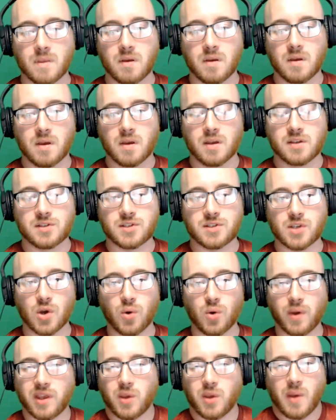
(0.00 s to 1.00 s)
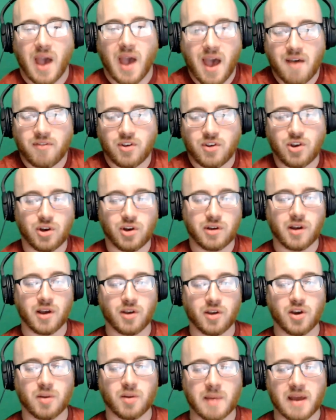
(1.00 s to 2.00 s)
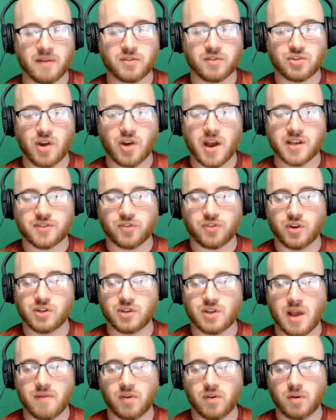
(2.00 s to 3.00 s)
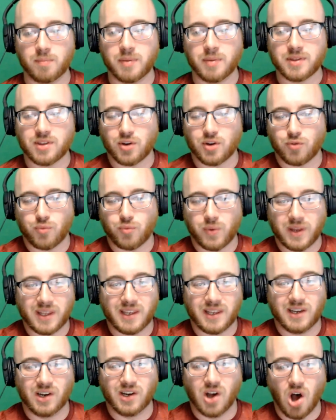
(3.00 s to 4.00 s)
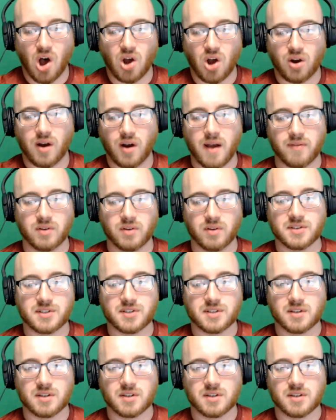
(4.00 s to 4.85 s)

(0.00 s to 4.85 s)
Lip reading: So like you have a good amount of tries for each level, but they're really long levels.